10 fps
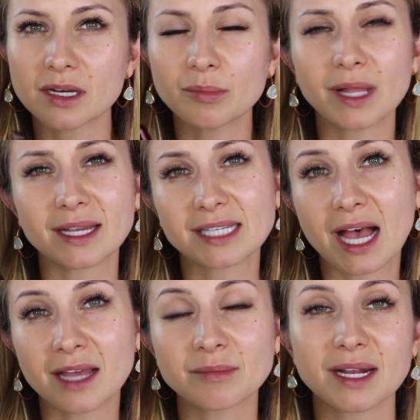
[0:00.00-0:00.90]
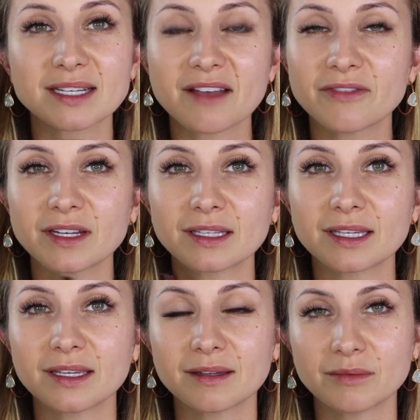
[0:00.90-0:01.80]
I didn't apply a ton, but I
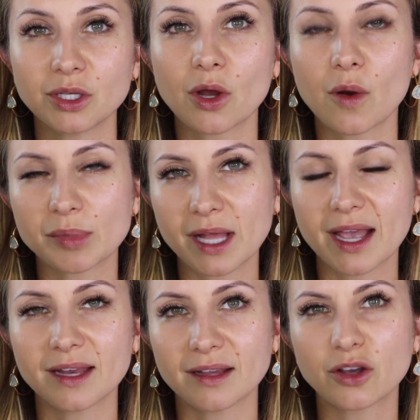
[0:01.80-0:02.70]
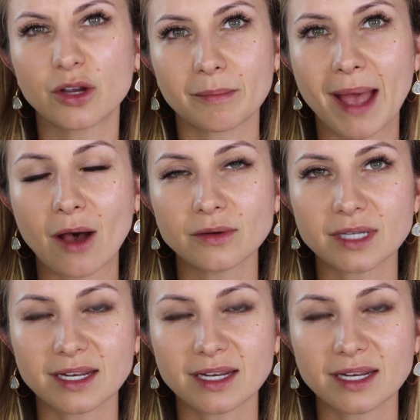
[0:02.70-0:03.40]
definitely, you know, applied a good amount.